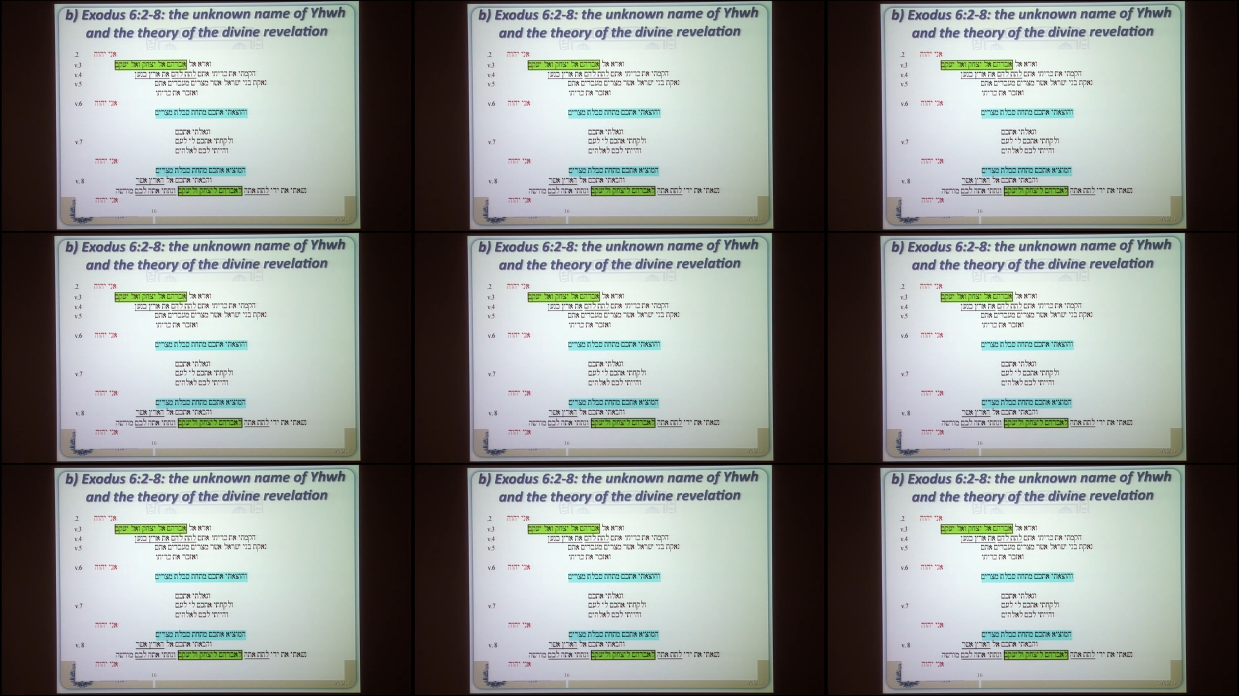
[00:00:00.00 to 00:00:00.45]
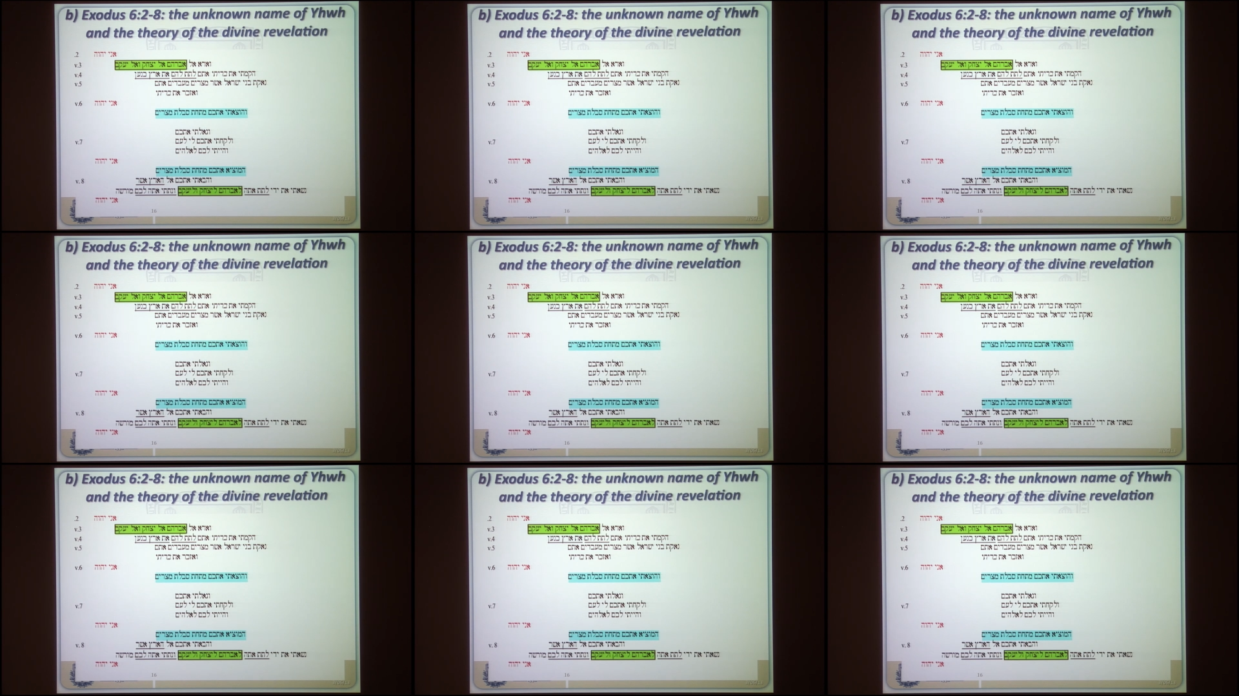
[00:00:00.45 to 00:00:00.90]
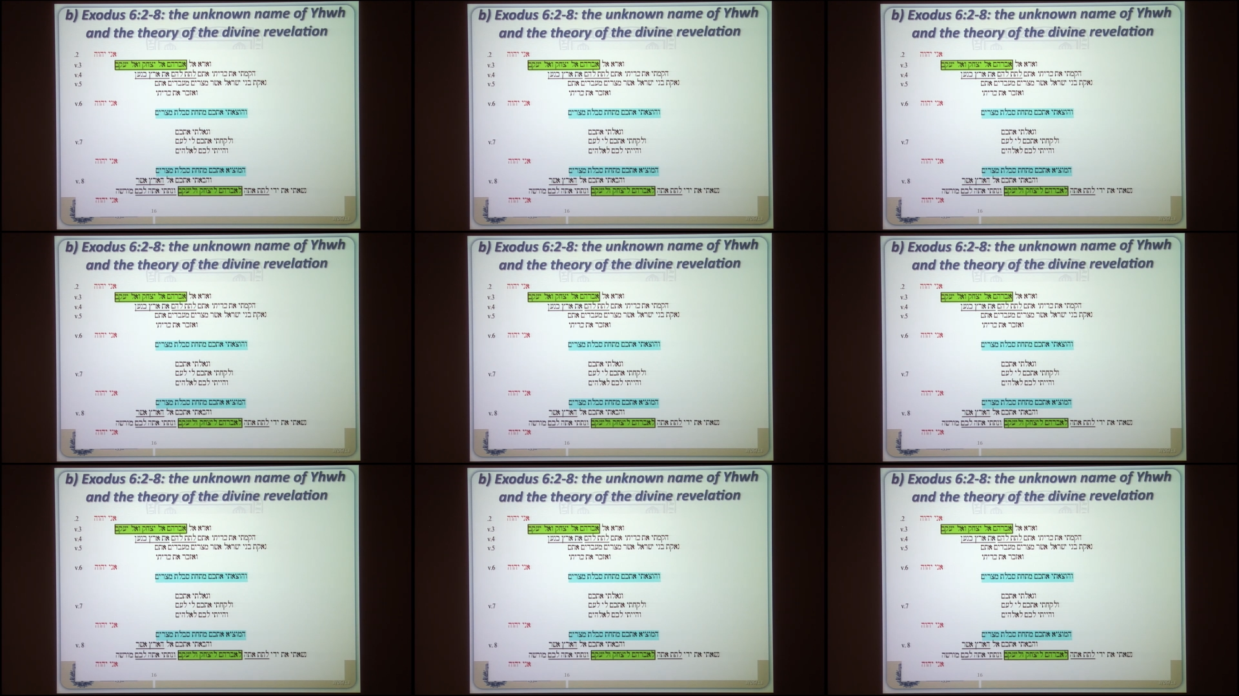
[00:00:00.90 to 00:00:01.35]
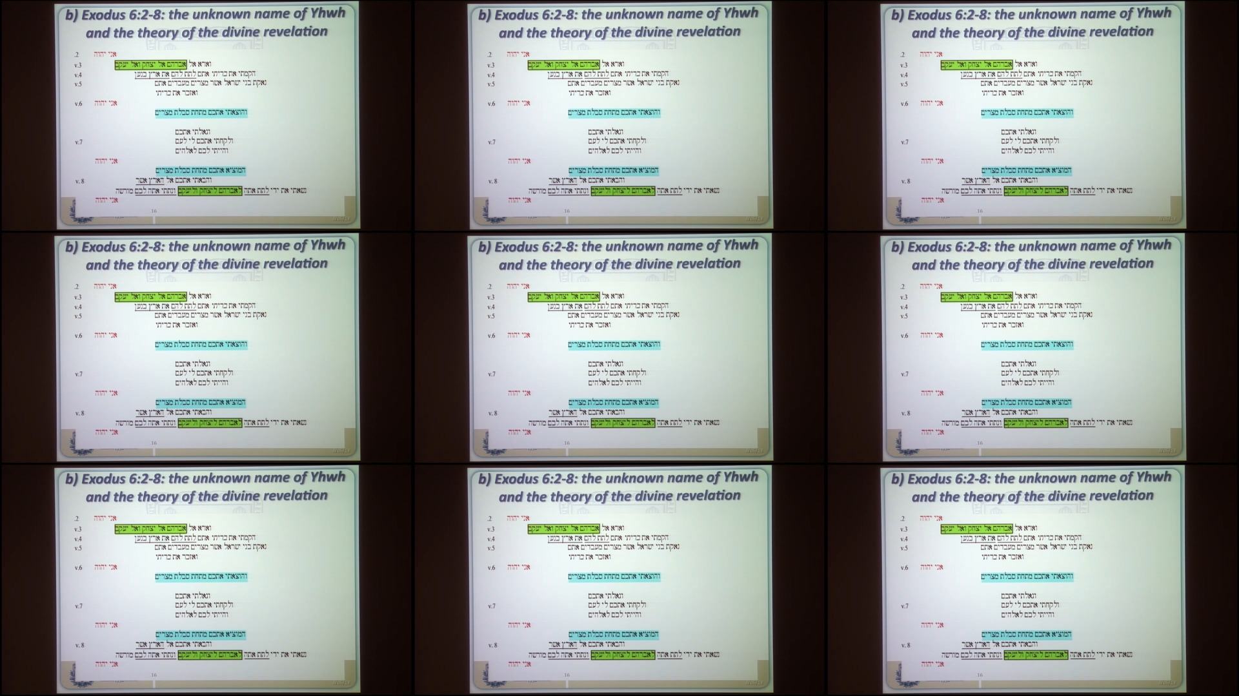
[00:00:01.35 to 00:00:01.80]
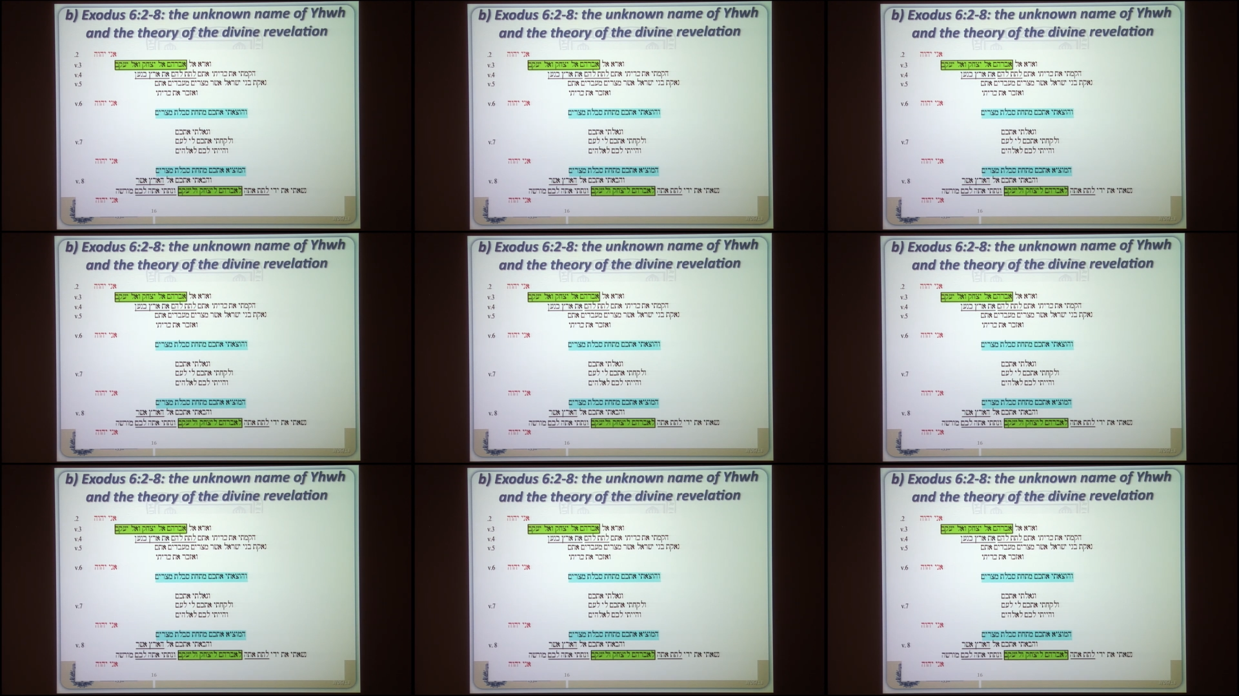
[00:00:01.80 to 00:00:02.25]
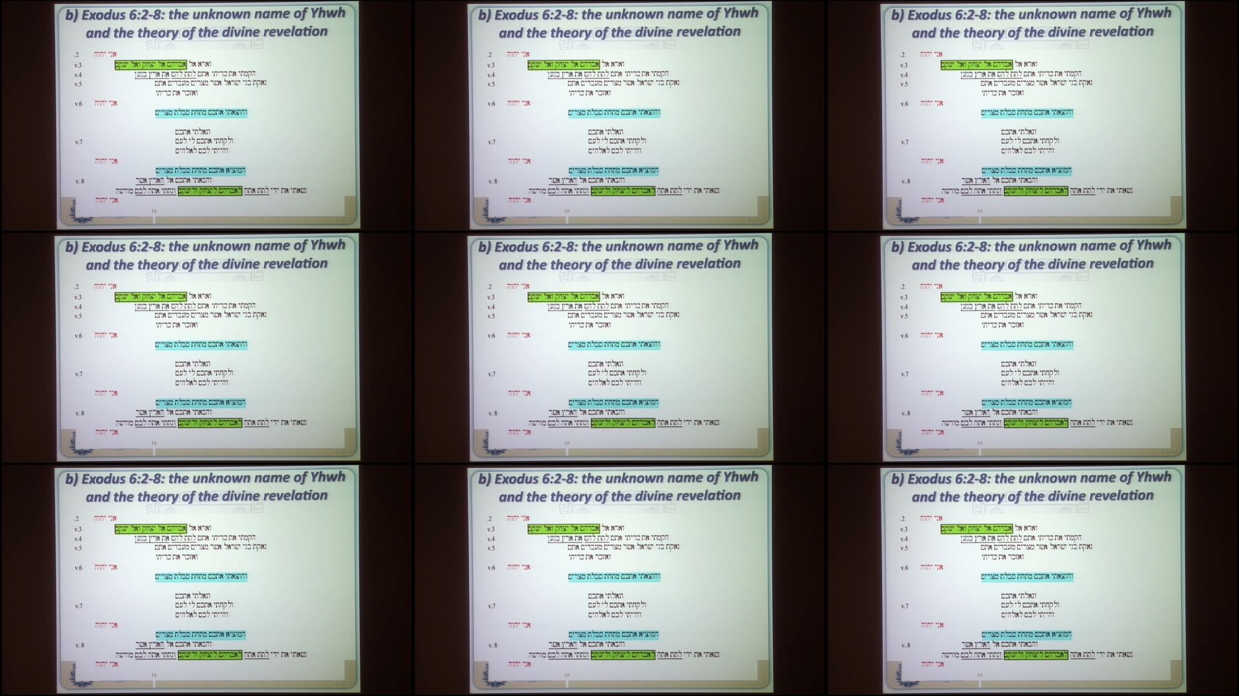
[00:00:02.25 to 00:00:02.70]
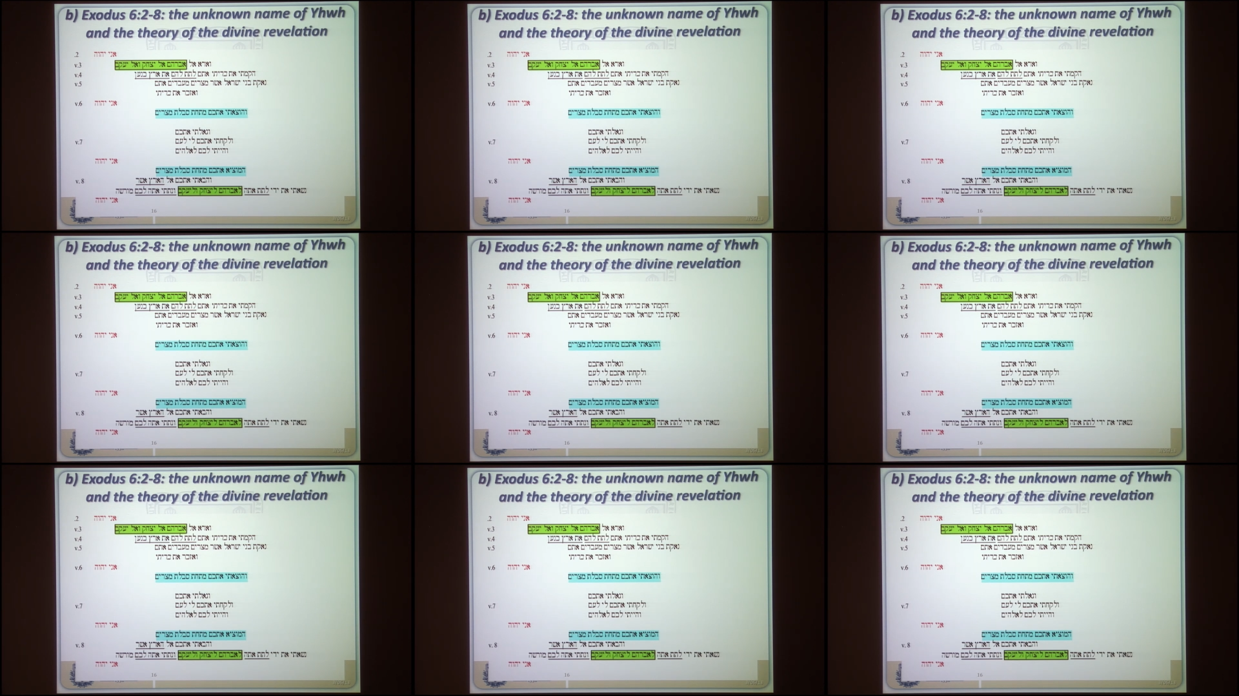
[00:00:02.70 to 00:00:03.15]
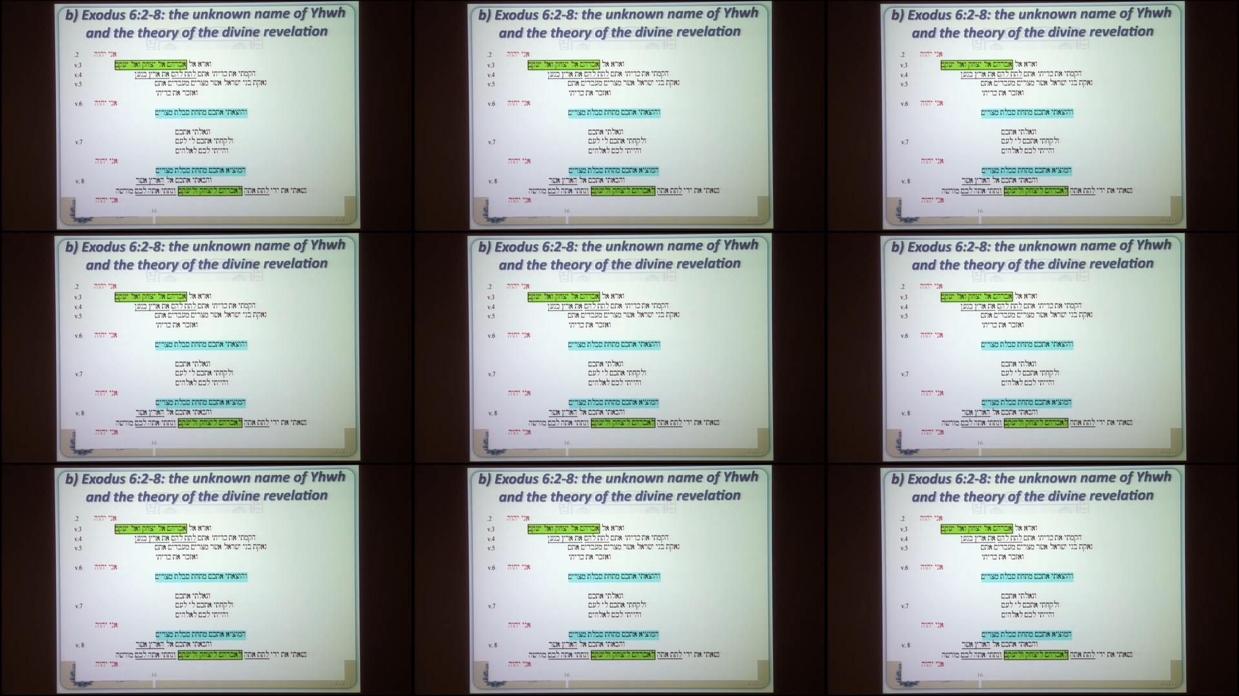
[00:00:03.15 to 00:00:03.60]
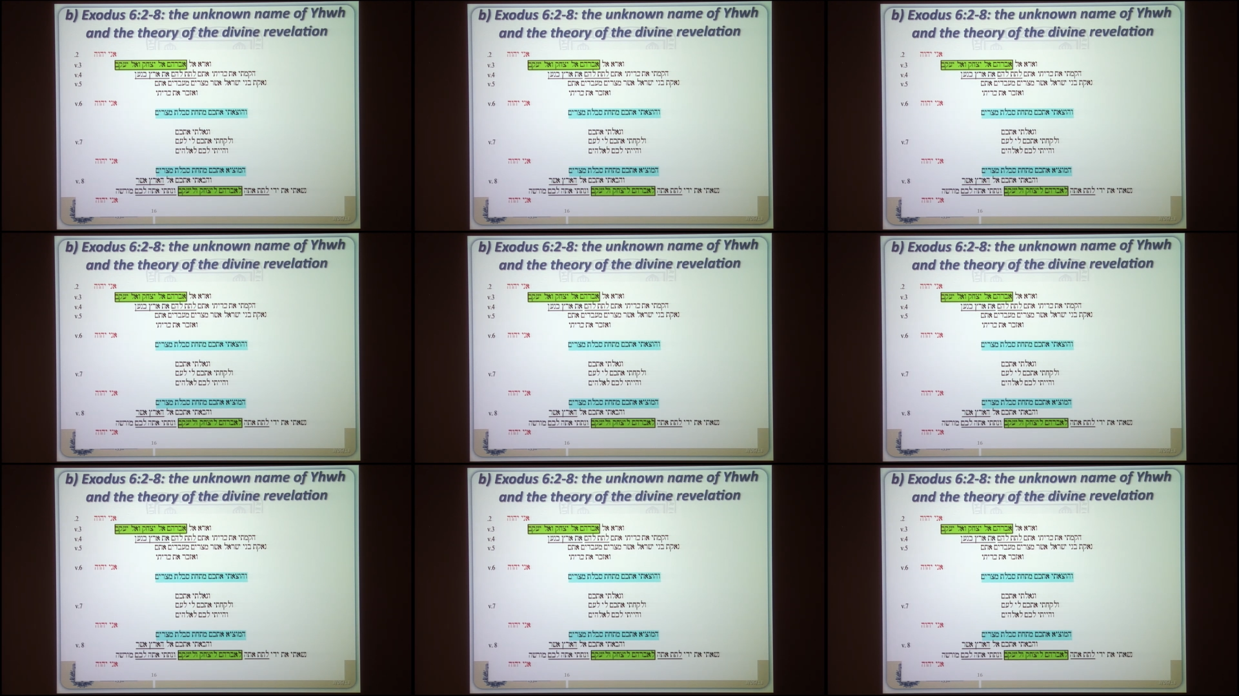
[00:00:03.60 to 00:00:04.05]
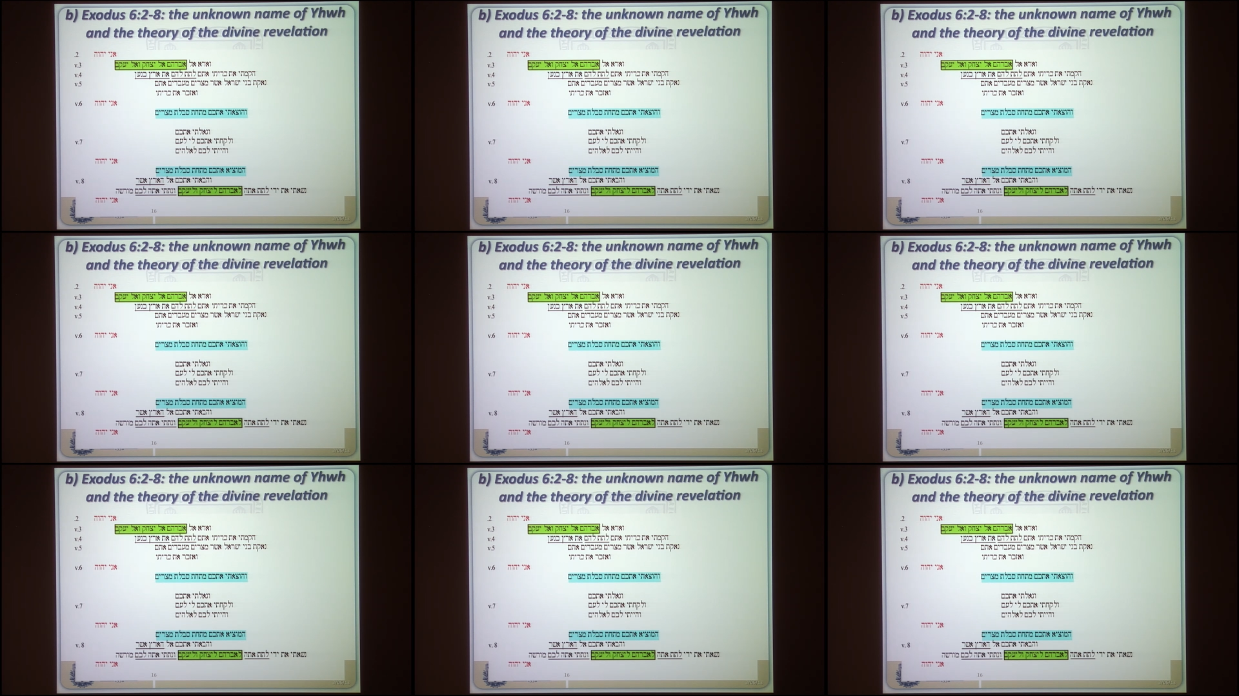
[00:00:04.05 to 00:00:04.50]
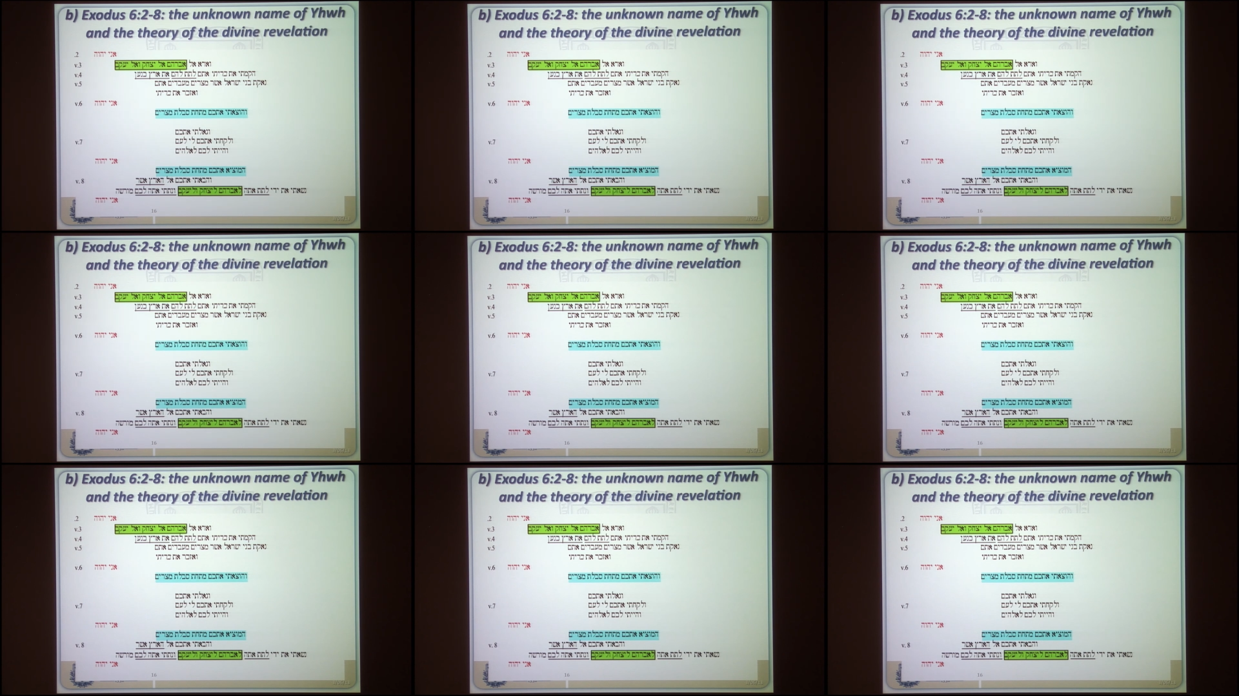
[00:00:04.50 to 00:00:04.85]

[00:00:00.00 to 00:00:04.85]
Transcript: Nobody's mouth can be seen.